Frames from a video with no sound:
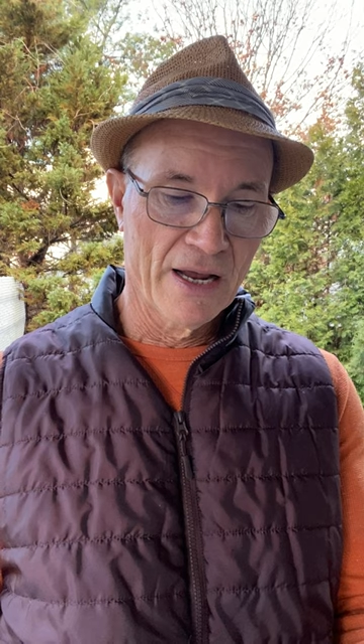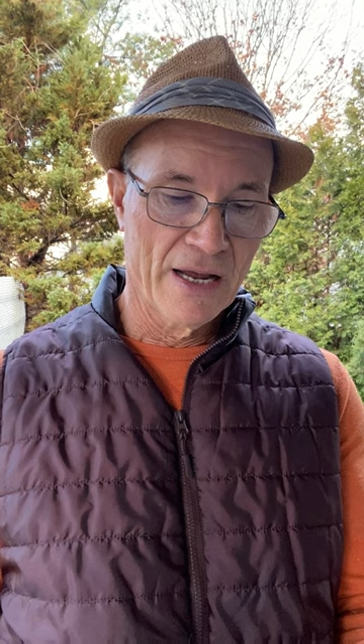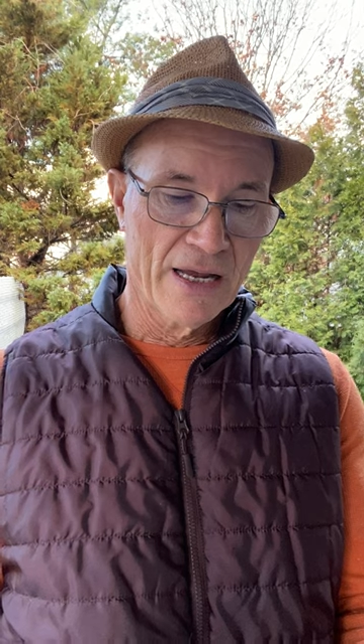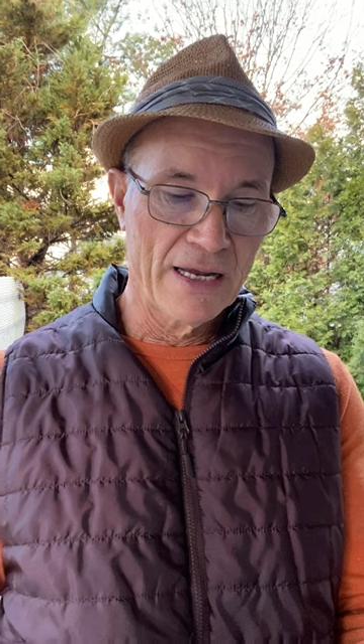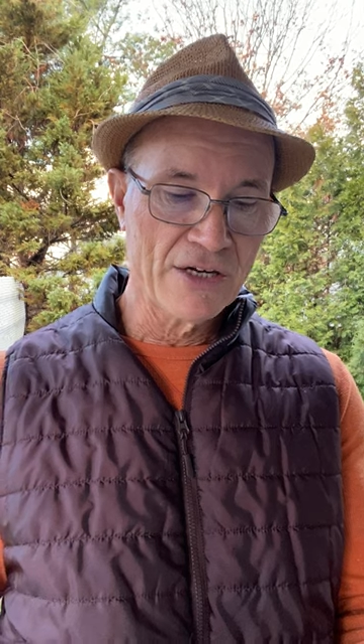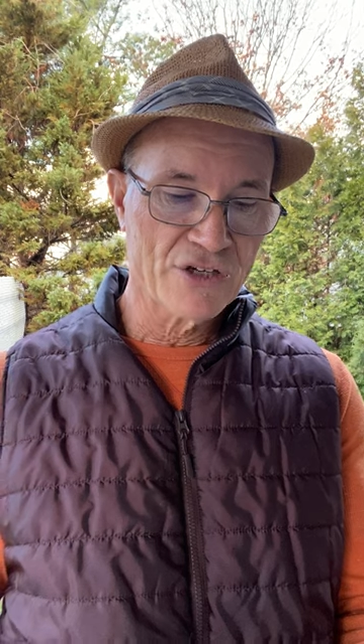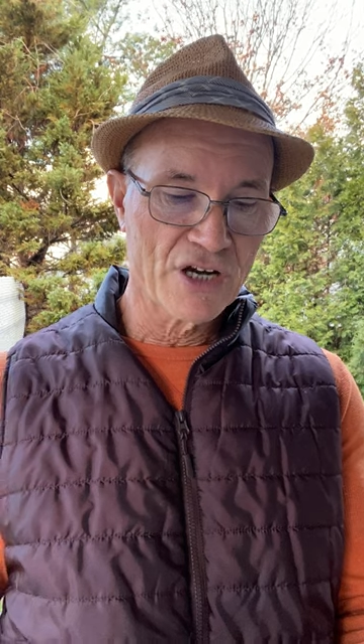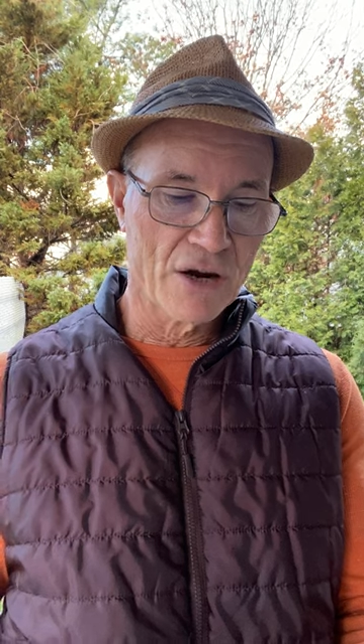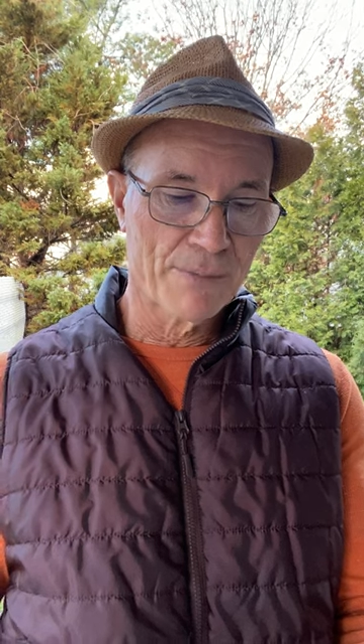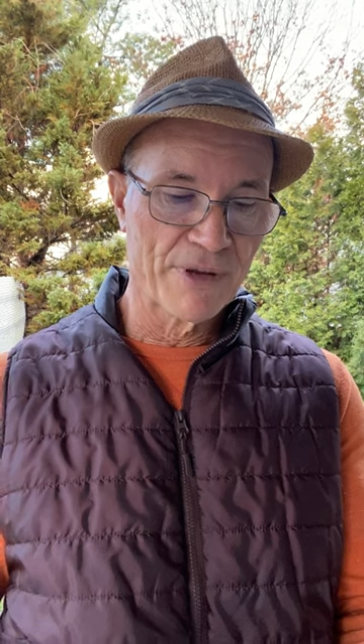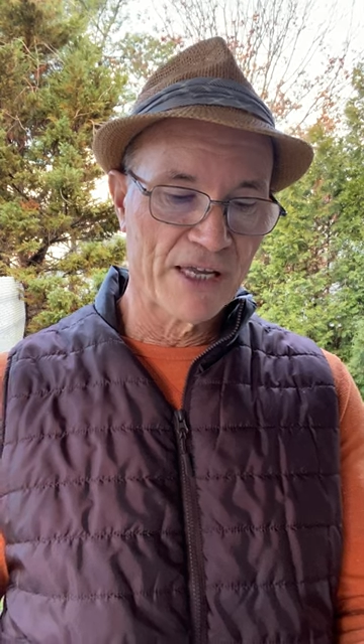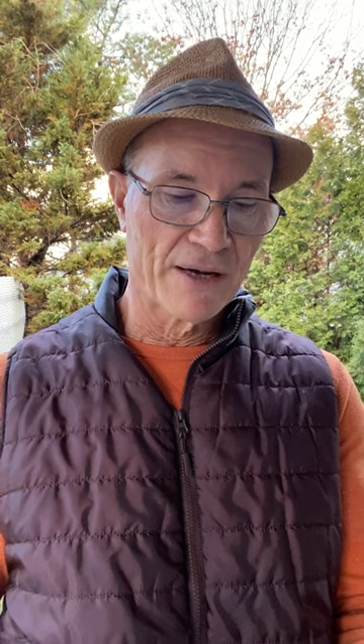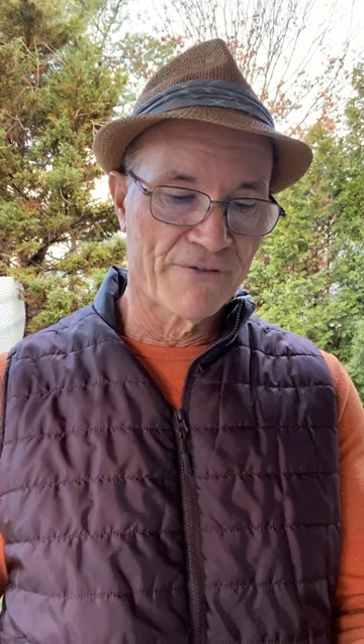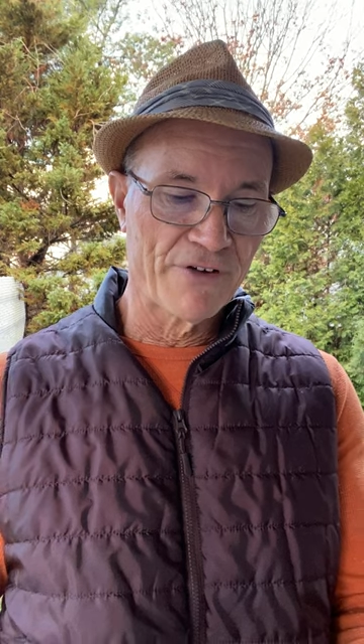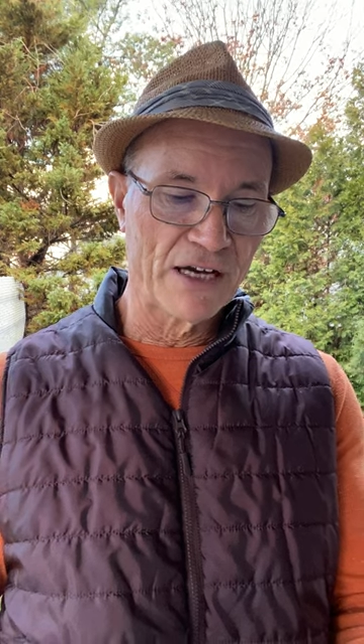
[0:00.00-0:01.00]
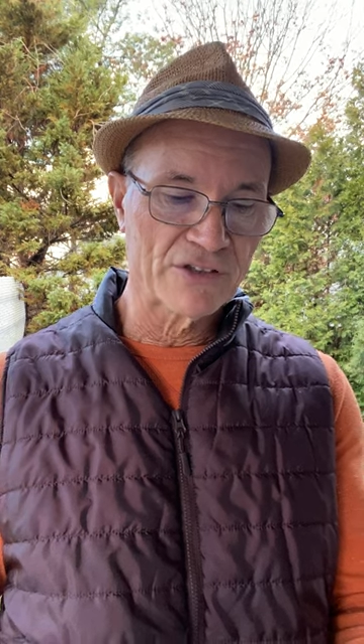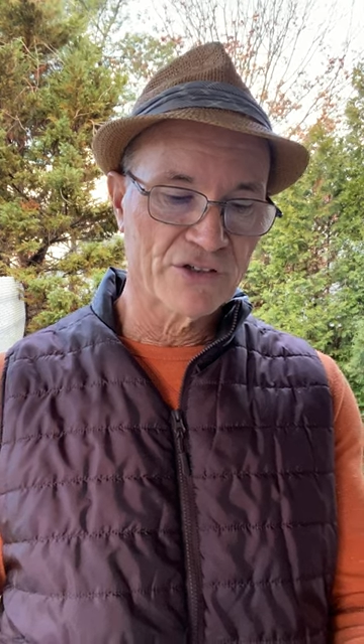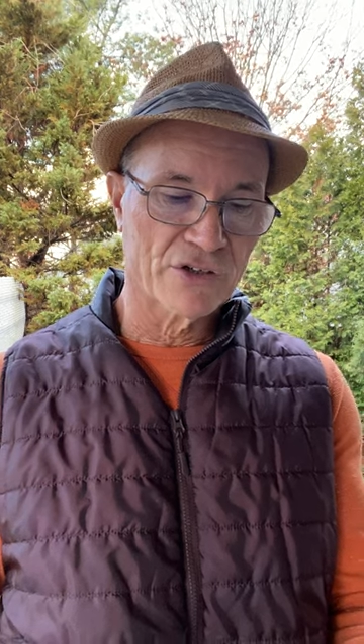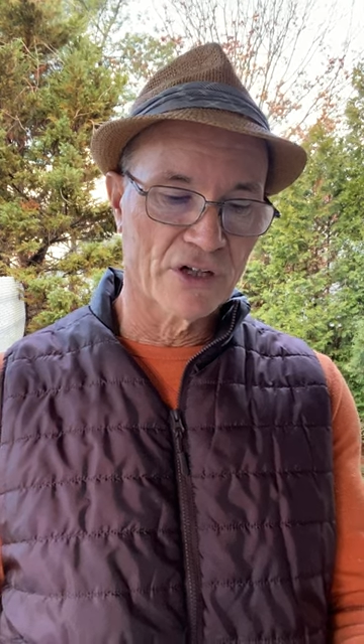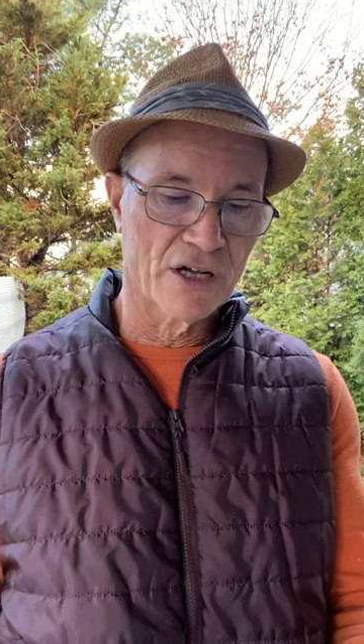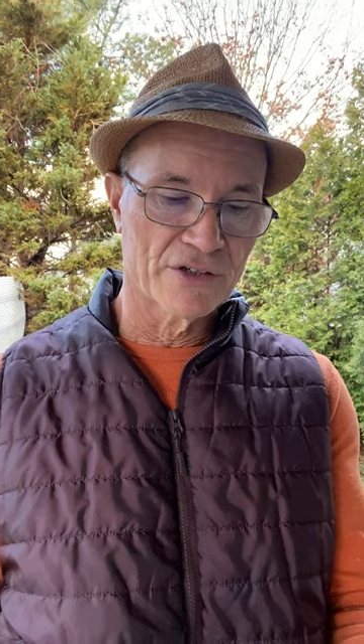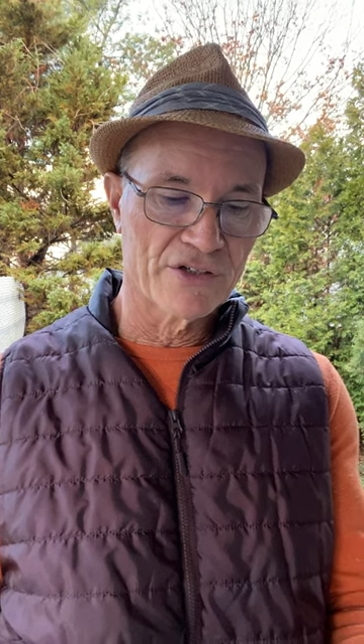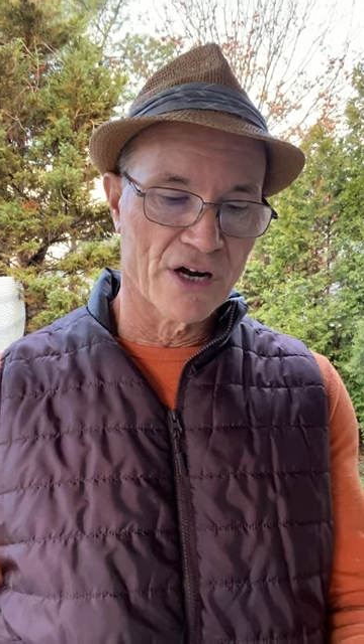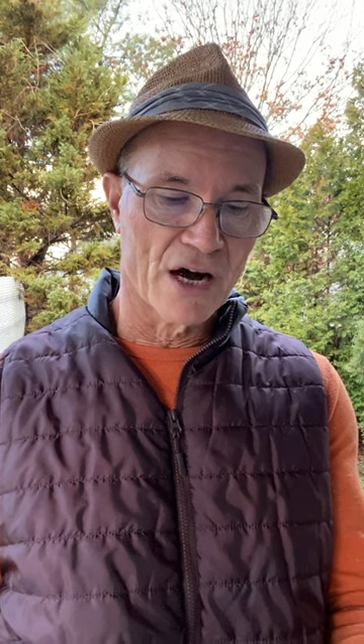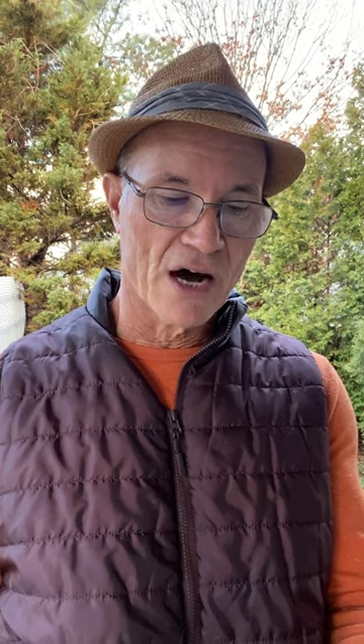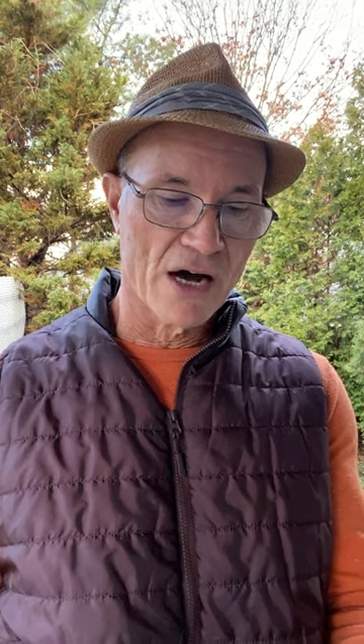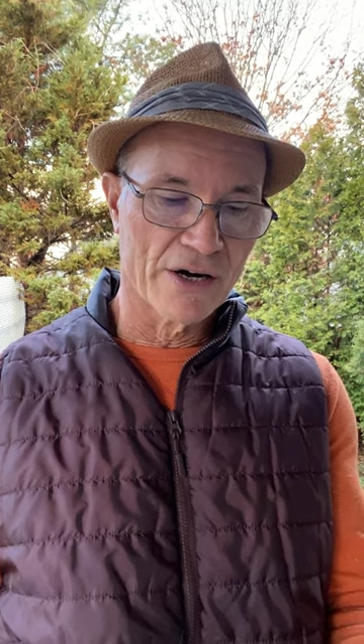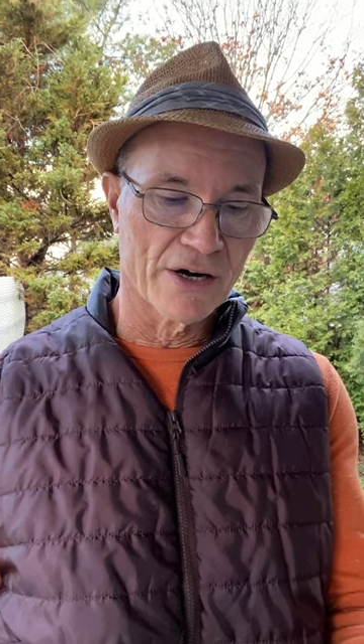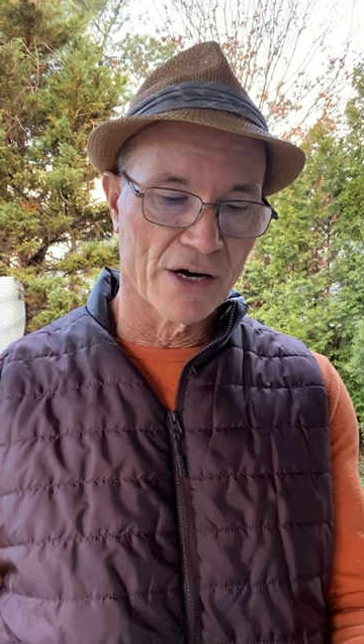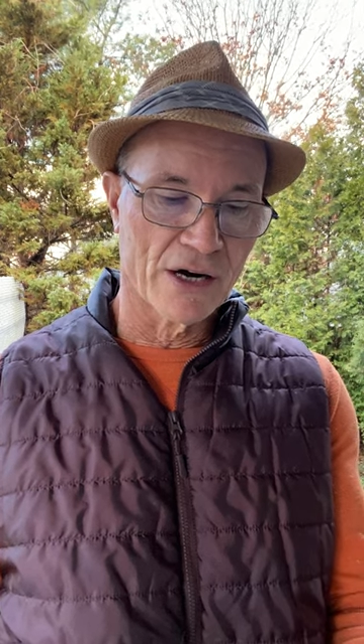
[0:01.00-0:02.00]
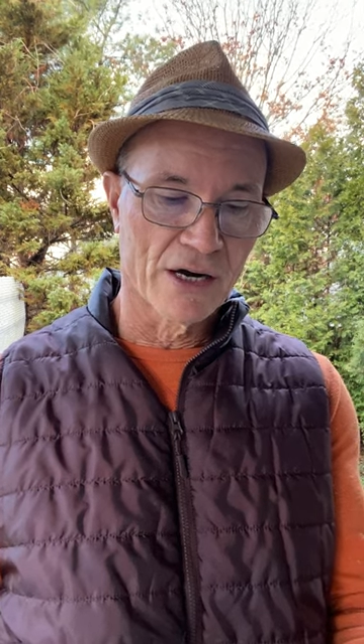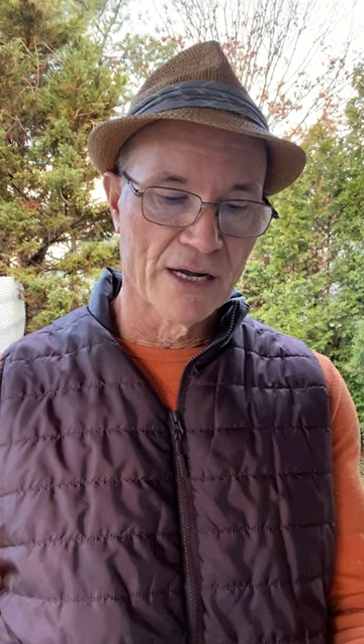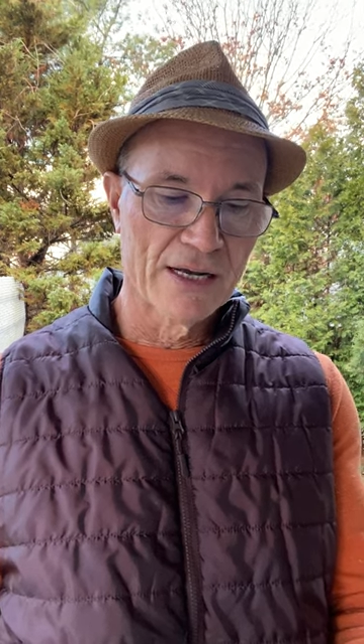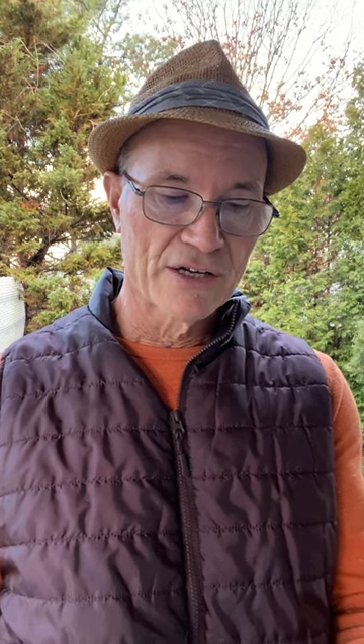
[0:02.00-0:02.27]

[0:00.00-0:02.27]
he shall be a vessel unto honor,